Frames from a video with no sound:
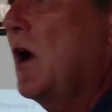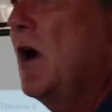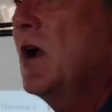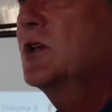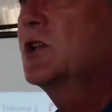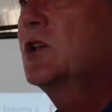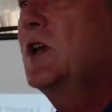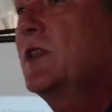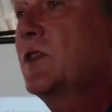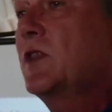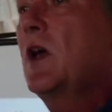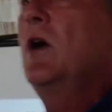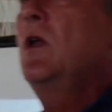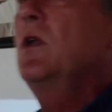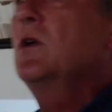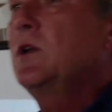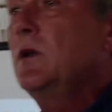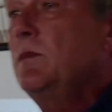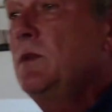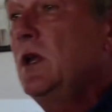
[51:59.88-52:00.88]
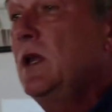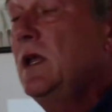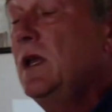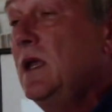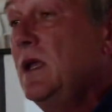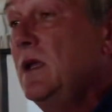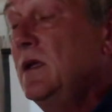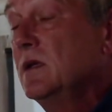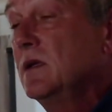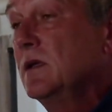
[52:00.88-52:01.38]
can't treat the whole
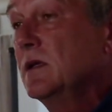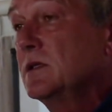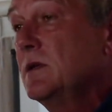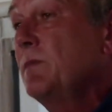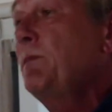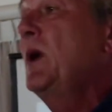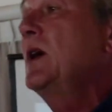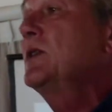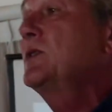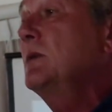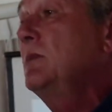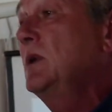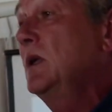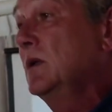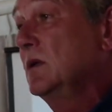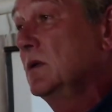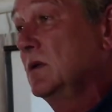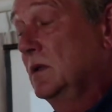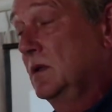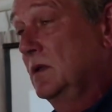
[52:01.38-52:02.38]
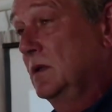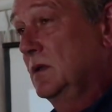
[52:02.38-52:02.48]
community, it's impossible.